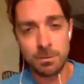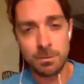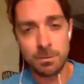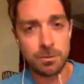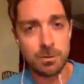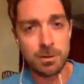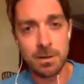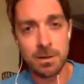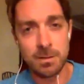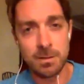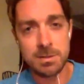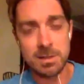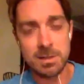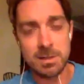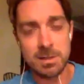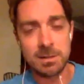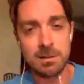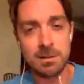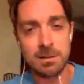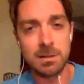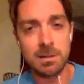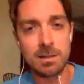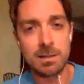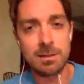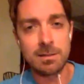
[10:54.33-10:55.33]
Gori, I'll send you
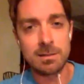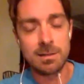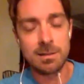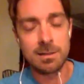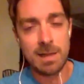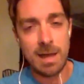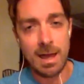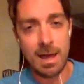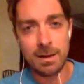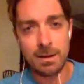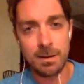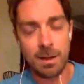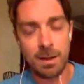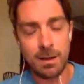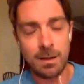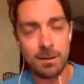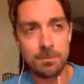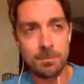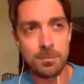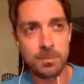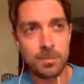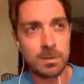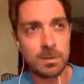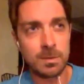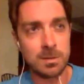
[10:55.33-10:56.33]
a link to that
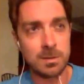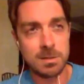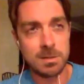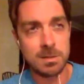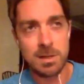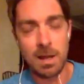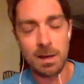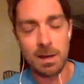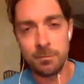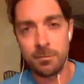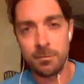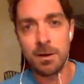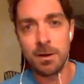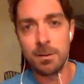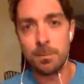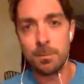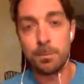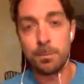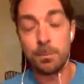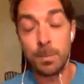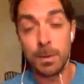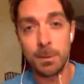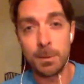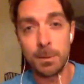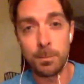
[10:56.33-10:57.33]
because it's not a very
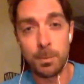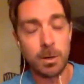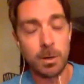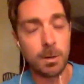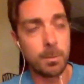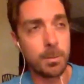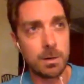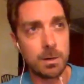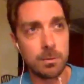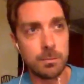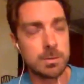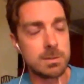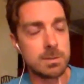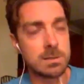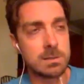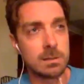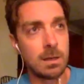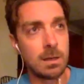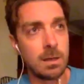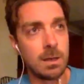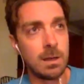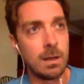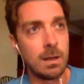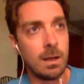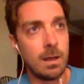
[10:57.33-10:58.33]
big book, but it was
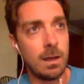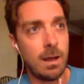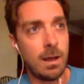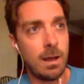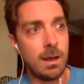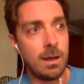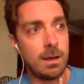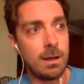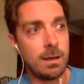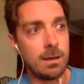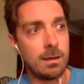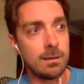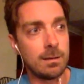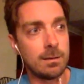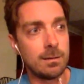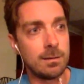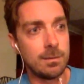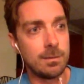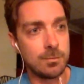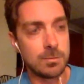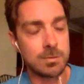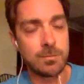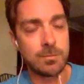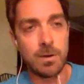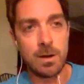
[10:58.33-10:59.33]

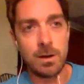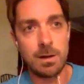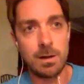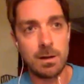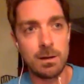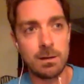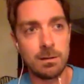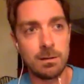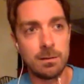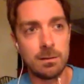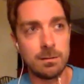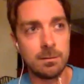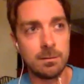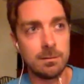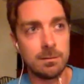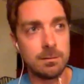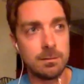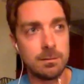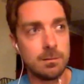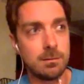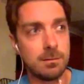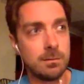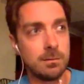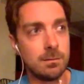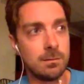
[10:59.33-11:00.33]
very
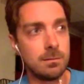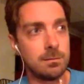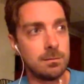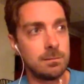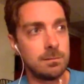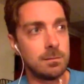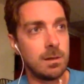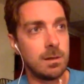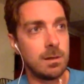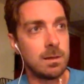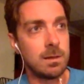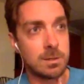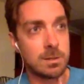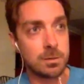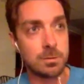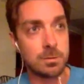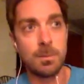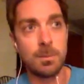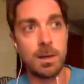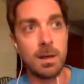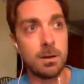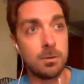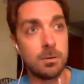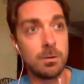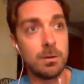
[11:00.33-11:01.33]

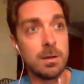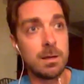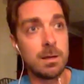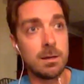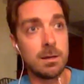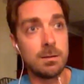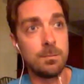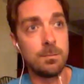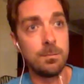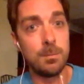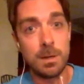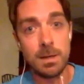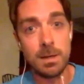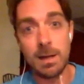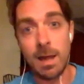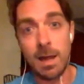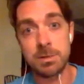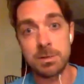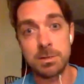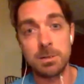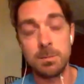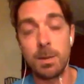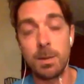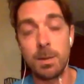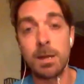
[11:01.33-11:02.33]
instrumental in me
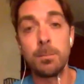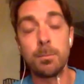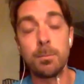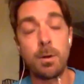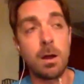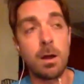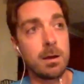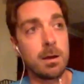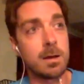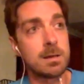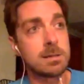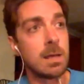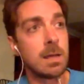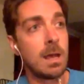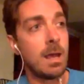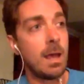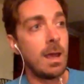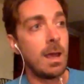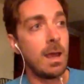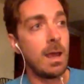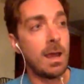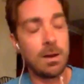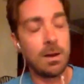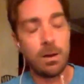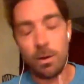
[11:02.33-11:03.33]
actually making progress.
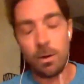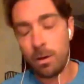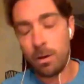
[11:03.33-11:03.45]
And